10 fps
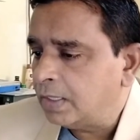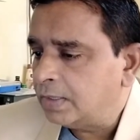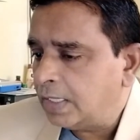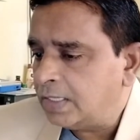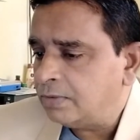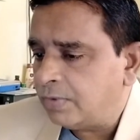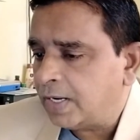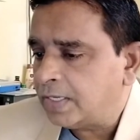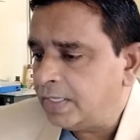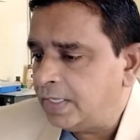that is
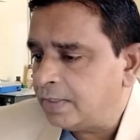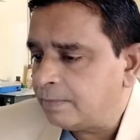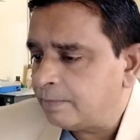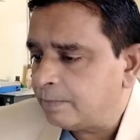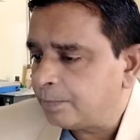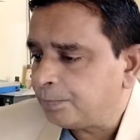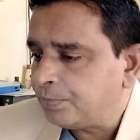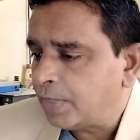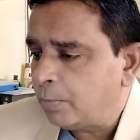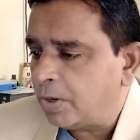Fahrenheit,
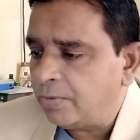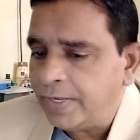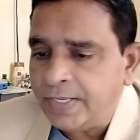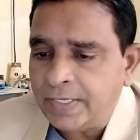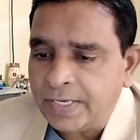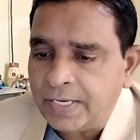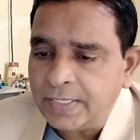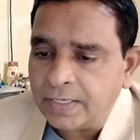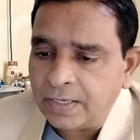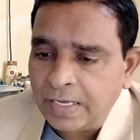providing
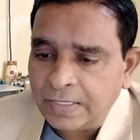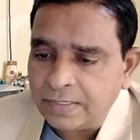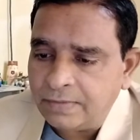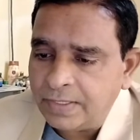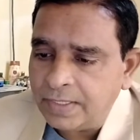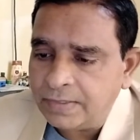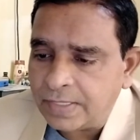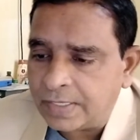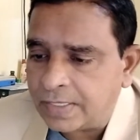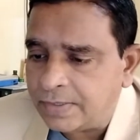greater electricity
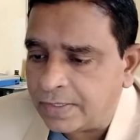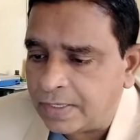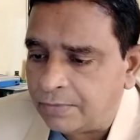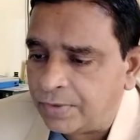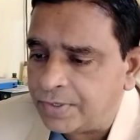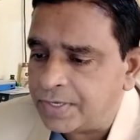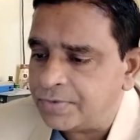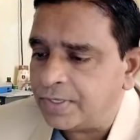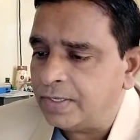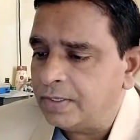generation
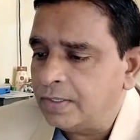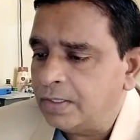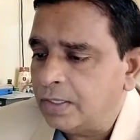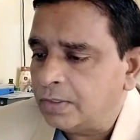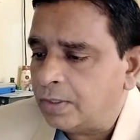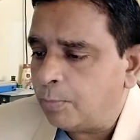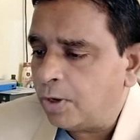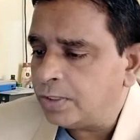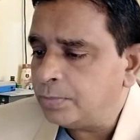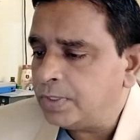efficiency, the
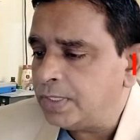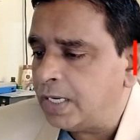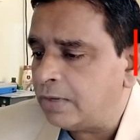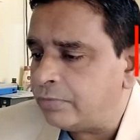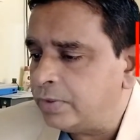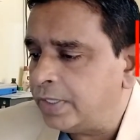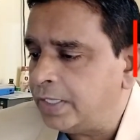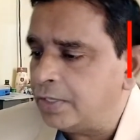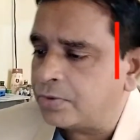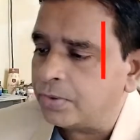possibility of
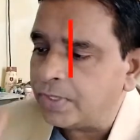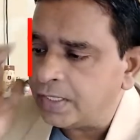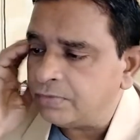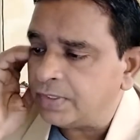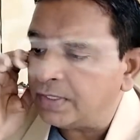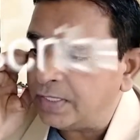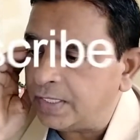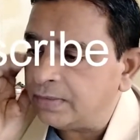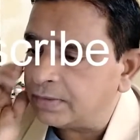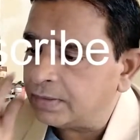grid storage
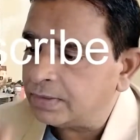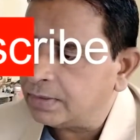facilities,